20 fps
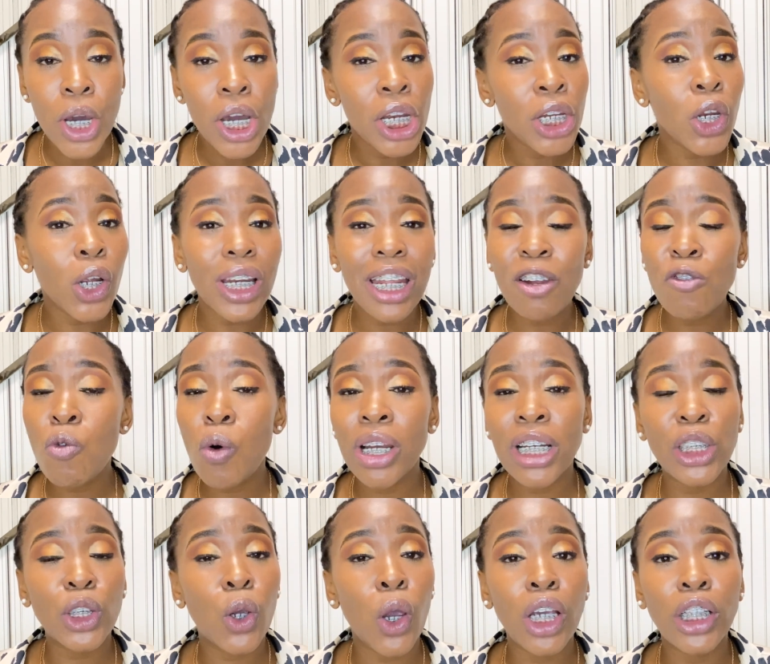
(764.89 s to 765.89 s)
Not everyone
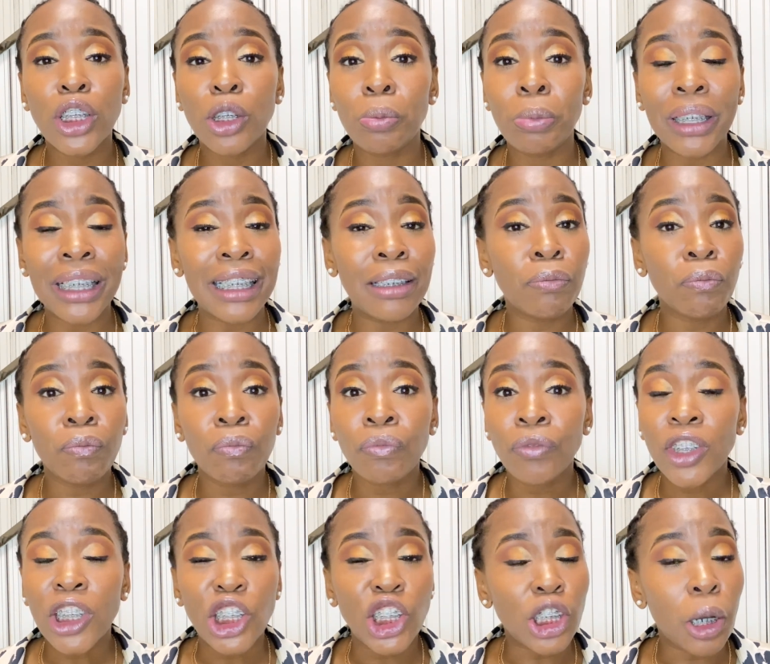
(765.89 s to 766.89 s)
is going to be
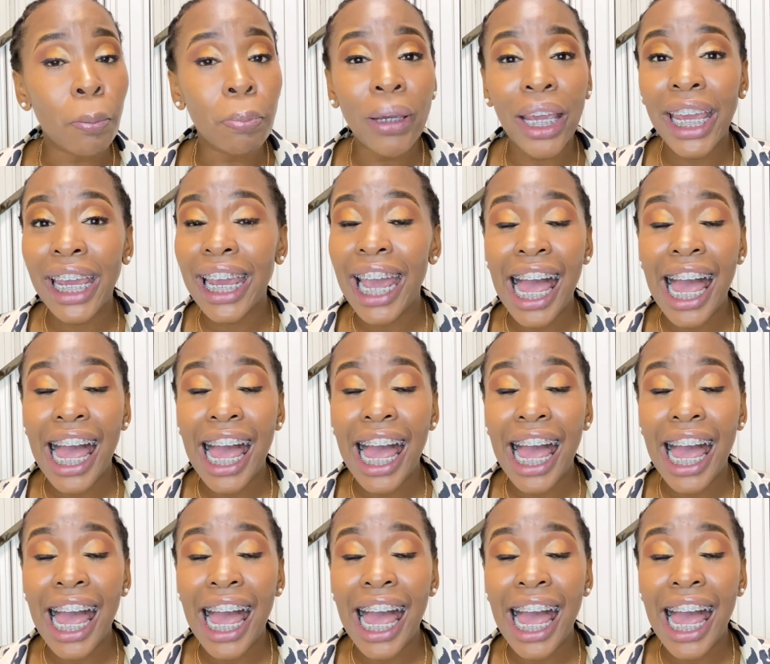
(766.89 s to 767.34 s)
jumping